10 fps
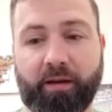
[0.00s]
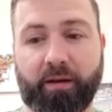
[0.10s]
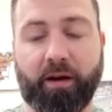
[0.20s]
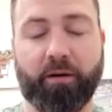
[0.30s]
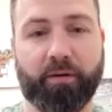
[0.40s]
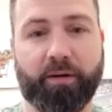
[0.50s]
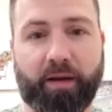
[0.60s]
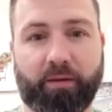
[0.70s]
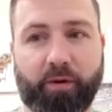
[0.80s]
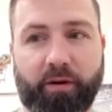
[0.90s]
oh,
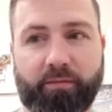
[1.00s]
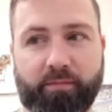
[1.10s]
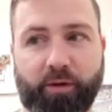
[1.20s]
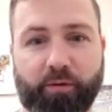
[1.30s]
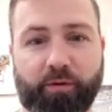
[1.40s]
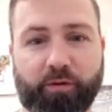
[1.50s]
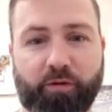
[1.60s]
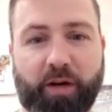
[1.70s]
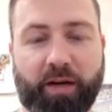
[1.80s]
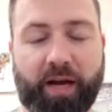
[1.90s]
okay, well, you're you're
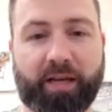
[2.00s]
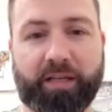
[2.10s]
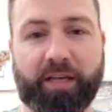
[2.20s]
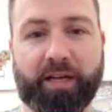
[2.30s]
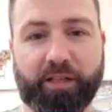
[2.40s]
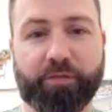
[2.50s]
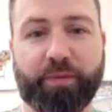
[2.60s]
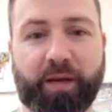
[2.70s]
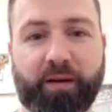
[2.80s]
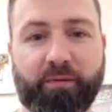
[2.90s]
trying to hijack this
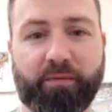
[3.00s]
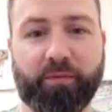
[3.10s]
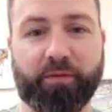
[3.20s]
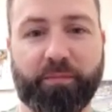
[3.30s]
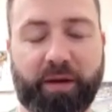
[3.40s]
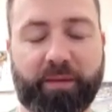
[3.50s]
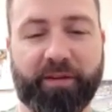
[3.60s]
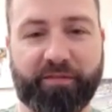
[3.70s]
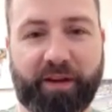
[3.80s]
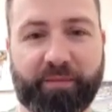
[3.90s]
plane with me and my
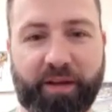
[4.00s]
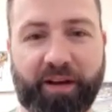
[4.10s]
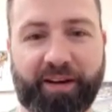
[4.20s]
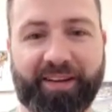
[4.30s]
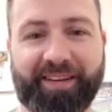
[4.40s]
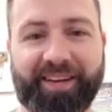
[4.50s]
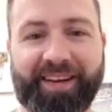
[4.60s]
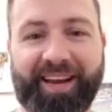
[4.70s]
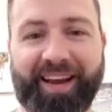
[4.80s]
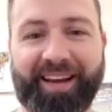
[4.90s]
family on it,
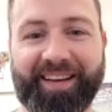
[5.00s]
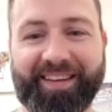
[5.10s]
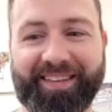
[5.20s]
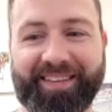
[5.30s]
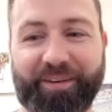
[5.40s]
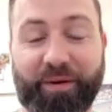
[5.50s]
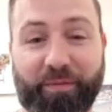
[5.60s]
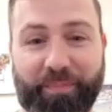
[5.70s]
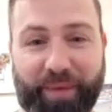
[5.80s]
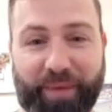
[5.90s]
and you have
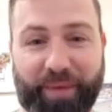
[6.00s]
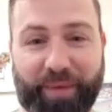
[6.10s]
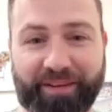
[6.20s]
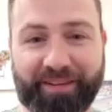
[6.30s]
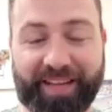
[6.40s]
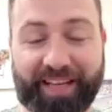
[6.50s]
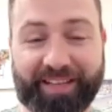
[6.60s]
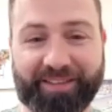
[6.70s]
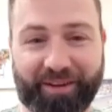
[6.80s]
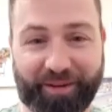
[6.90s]
a box cutter. That's
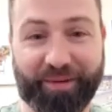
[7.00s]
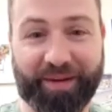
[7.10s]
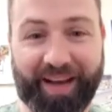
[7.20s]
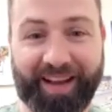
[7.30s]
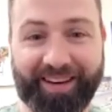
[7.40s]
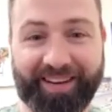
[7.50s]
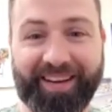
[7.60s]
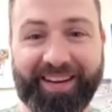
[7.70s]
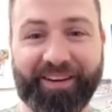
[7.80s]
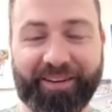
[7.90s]
all you got
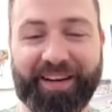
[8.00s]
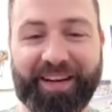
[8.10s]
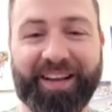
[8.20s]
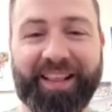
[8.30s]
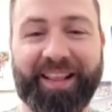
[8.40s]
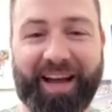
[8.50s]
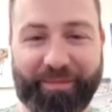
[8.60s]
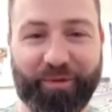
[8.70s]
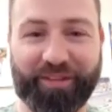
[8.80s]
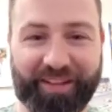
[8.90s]
you're going to need a lot
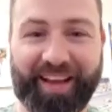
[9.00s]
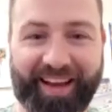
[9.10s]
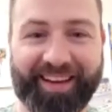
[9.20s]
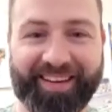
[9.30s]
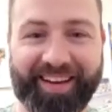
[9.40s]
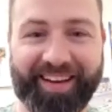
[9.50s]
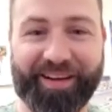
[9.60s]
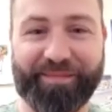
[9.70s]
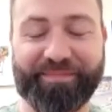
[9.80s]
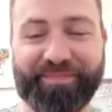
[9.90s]
more than that.
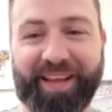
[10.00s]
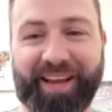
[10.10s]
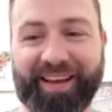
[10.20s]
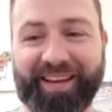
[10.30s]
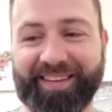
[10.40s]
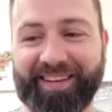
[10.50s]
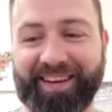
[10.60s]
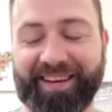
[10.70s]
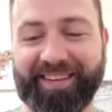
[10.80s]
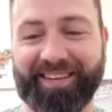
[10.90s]
Um, and
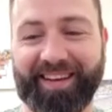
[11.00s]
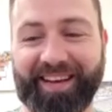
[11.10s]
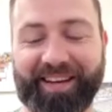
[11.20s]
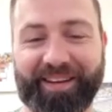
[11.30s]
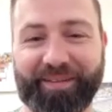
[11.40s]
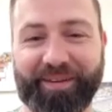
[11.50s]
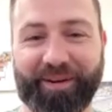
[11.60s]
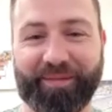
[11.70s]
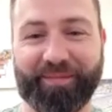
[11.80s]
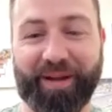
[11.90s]
uh, and then you
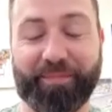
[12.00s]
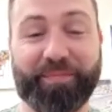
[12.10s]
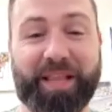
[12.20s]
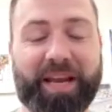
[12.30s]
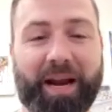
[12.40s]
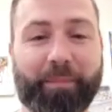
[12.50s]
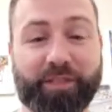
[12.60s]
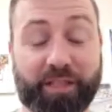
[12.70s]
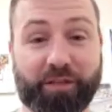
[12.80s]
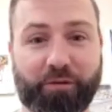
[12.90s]
know, uh, but then again, I'm
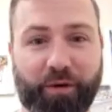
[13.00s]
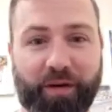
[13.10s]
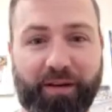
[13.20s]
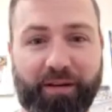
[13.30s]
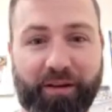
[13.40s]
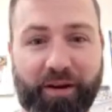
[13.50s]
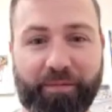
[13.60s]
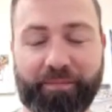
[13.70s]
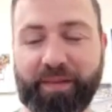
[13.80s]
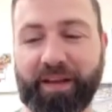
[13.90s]
six three, you
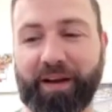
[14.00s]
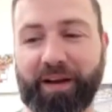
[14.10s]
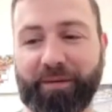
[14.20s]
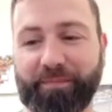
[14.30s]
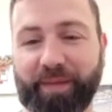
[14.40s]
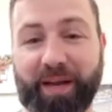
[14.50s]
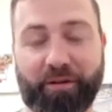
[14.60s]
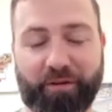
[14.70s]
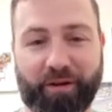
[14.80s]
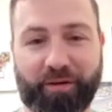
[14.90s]
know, um, and I,
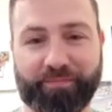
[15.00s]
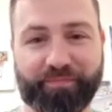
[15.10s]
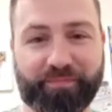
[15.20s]
I'm, um,